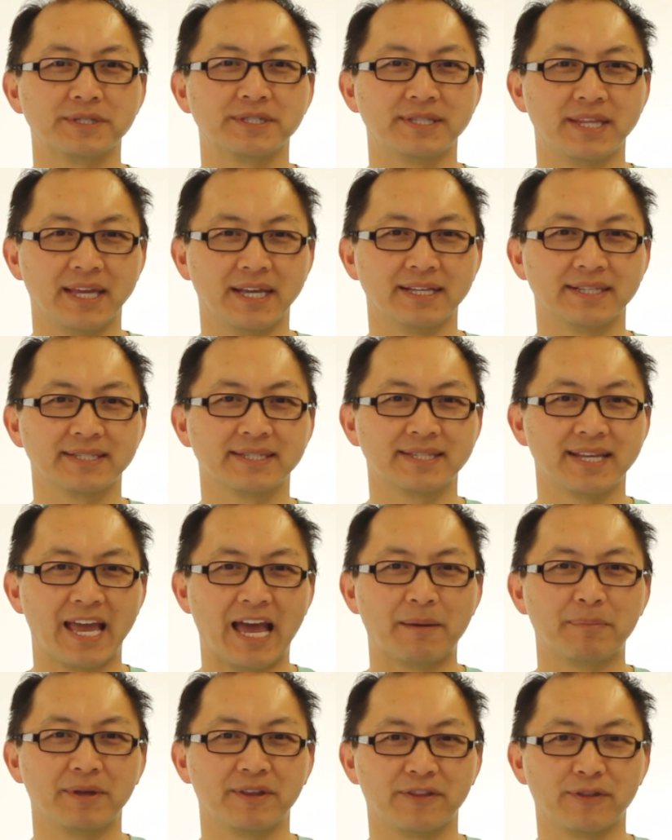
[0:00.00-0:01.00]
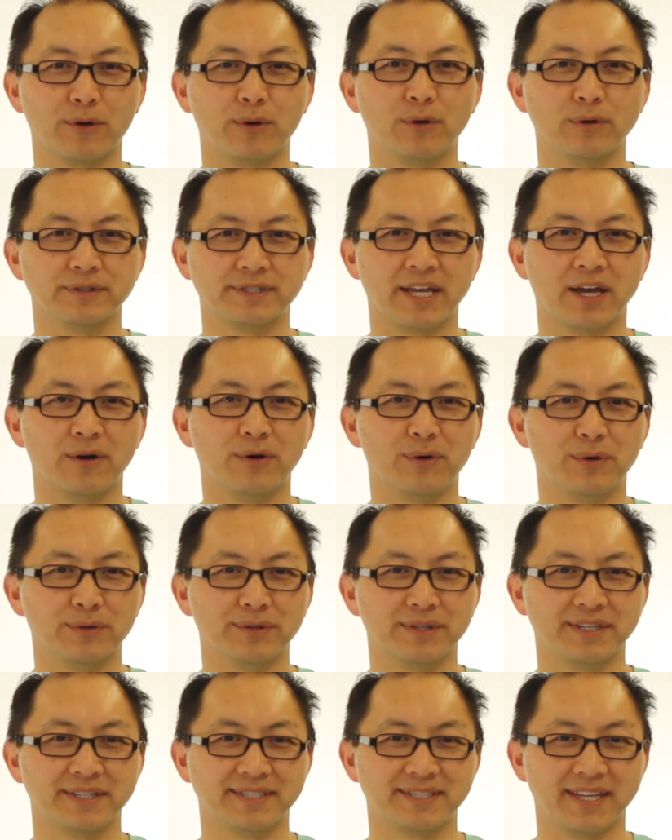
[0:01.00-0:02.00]
things happen at the hotel
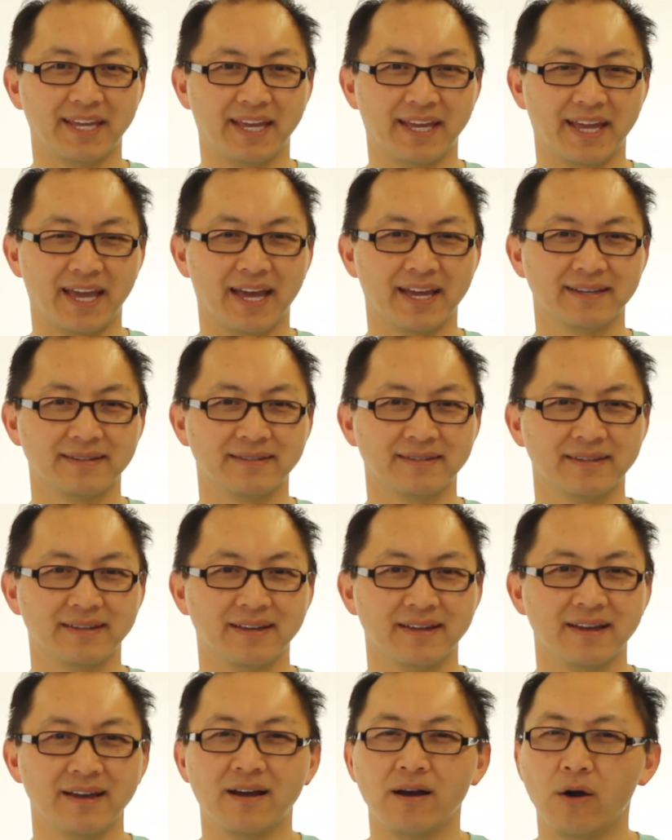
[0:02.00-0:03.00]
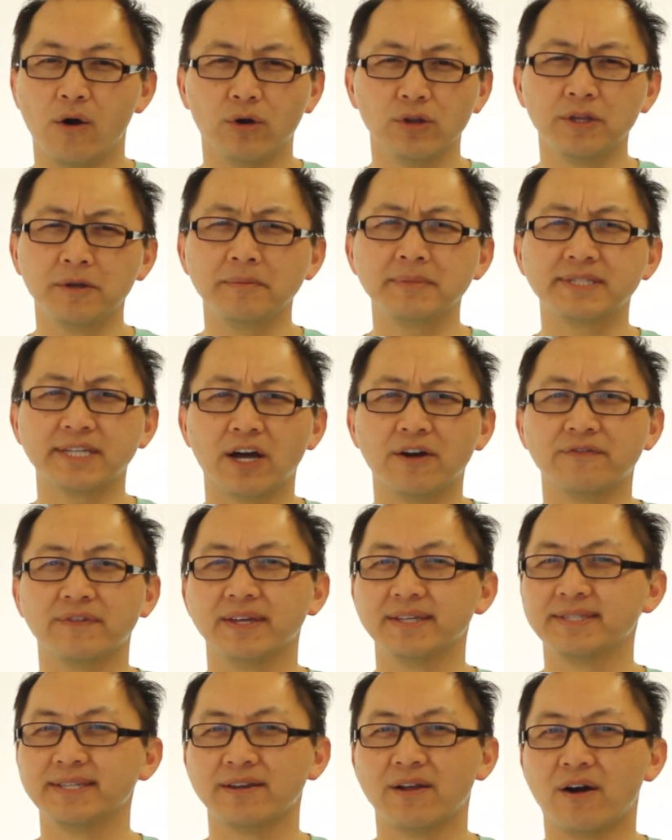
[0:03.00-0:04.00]
Holden is staying at. Holden himself
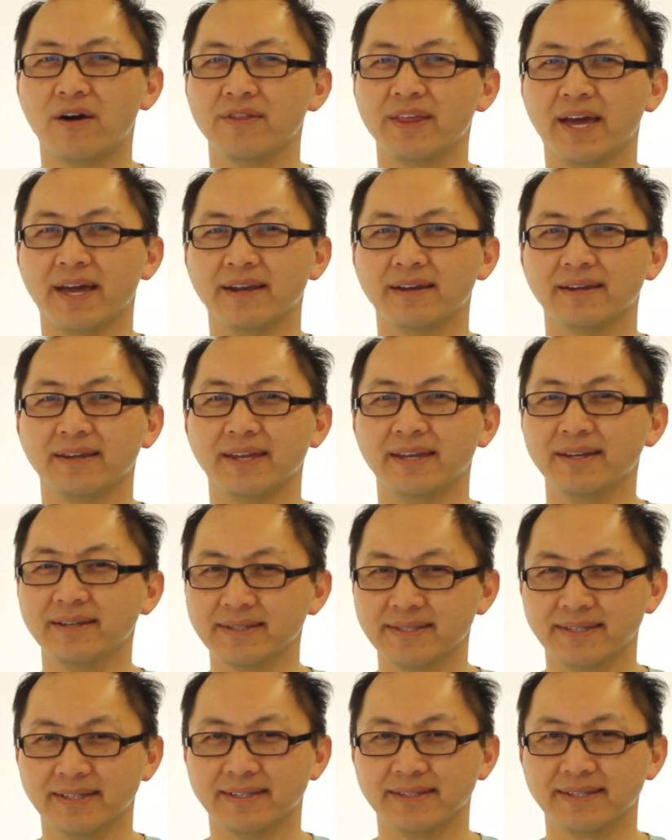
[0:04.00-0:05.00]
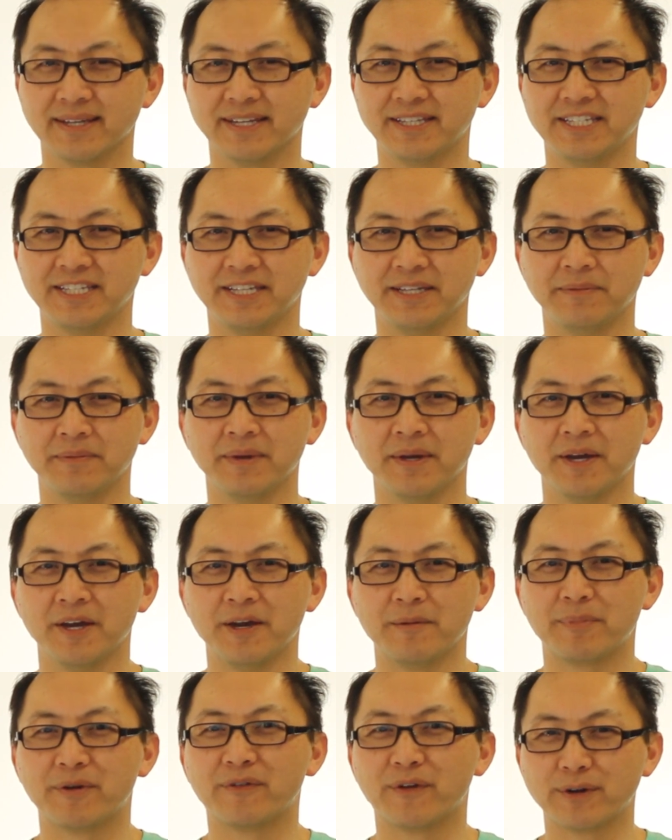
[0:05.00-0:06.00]
isn't all that innocent as he
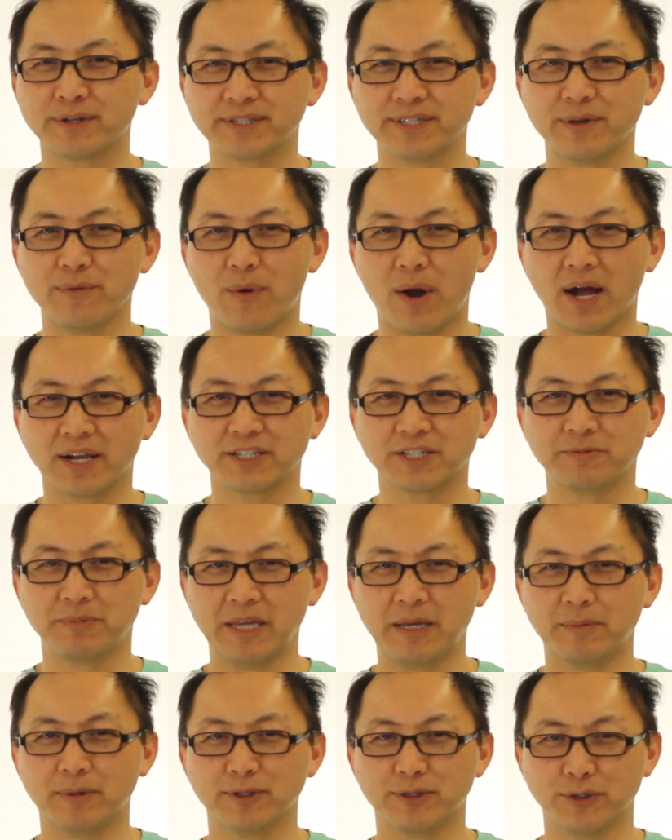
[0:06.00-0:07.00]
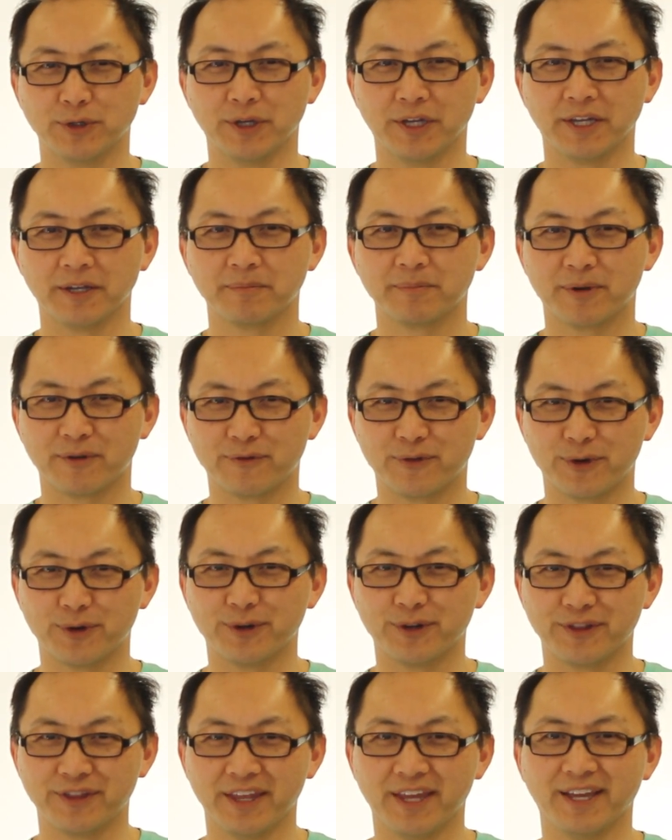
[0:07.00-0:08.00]
perversely watches people doing
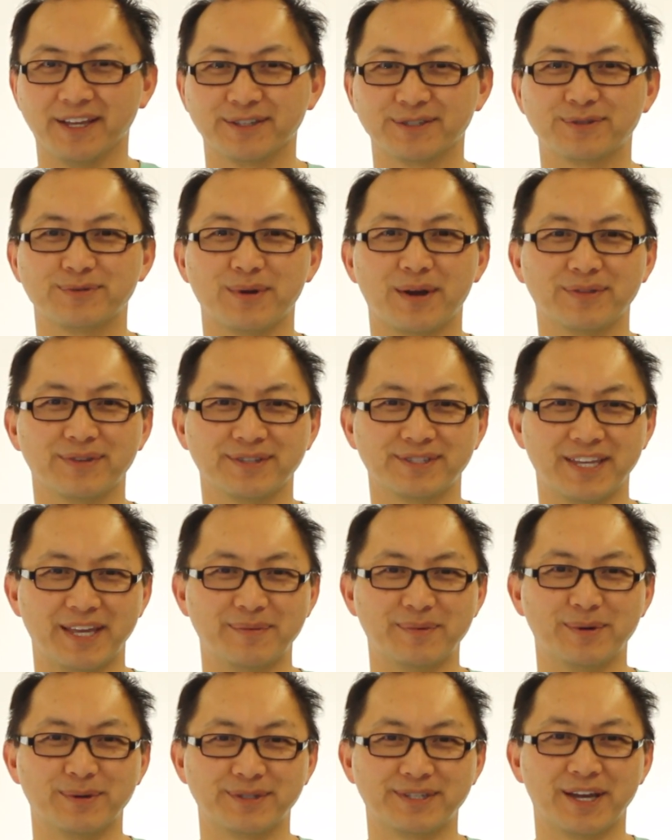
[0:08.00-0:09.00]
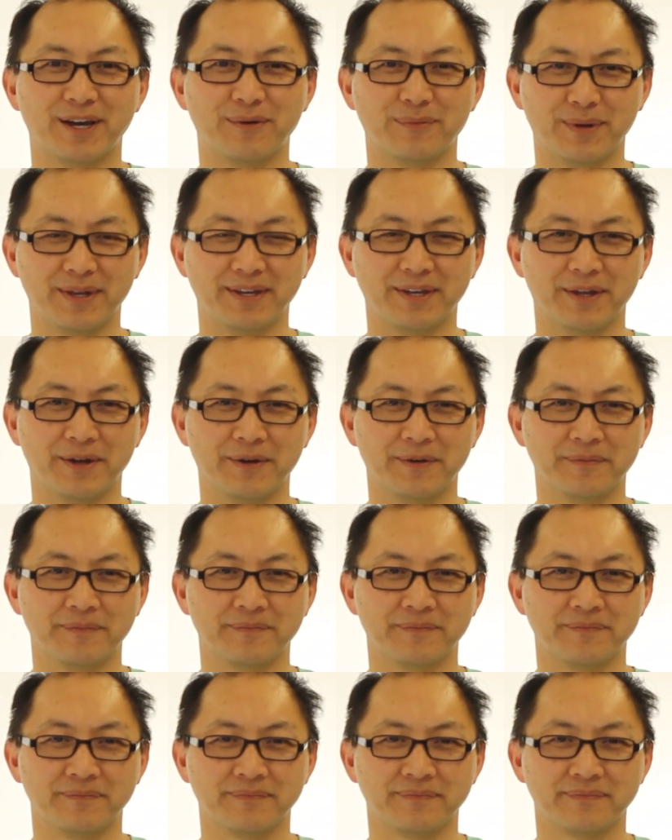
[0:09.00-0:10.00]
perverted things throughout the same hotel window.
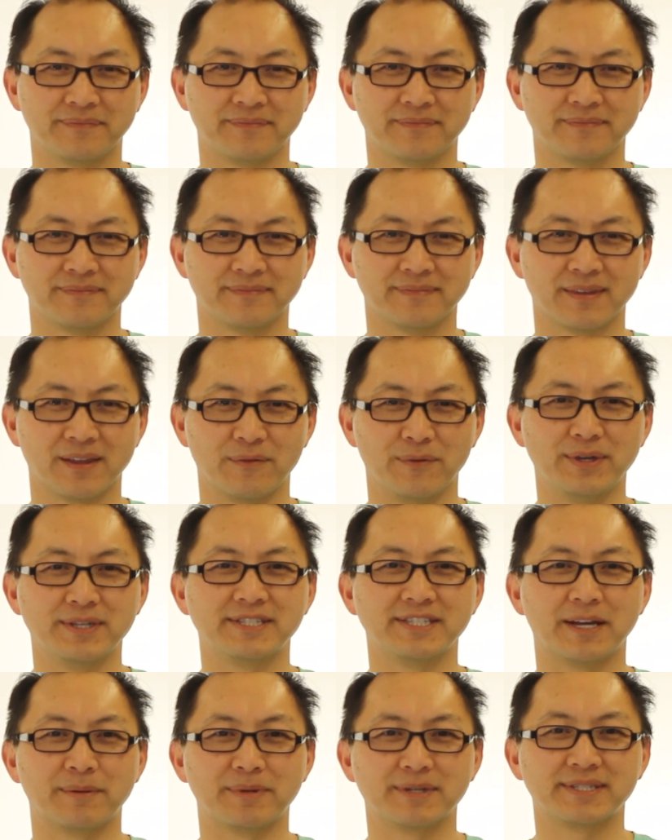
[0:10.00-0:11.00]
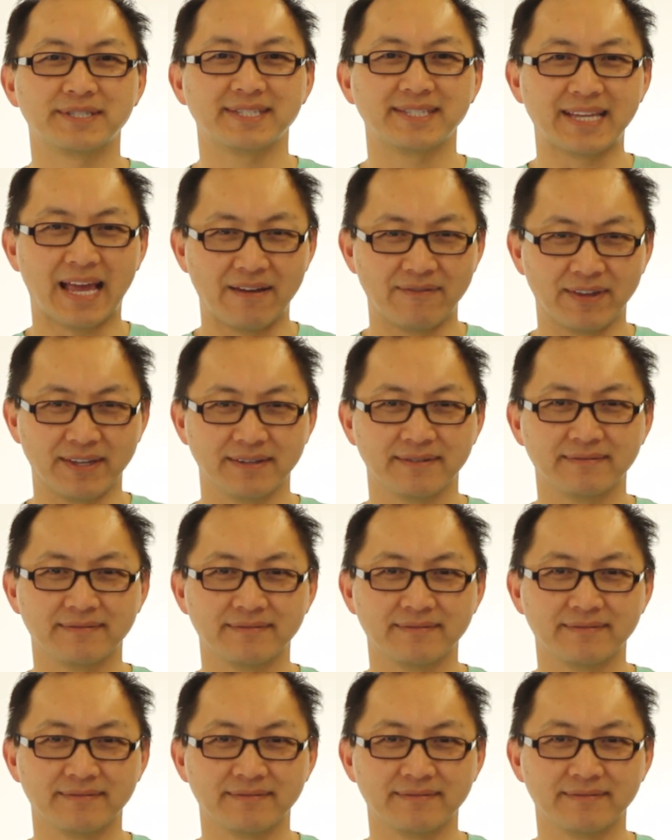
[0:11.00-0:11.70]
Reason number 7.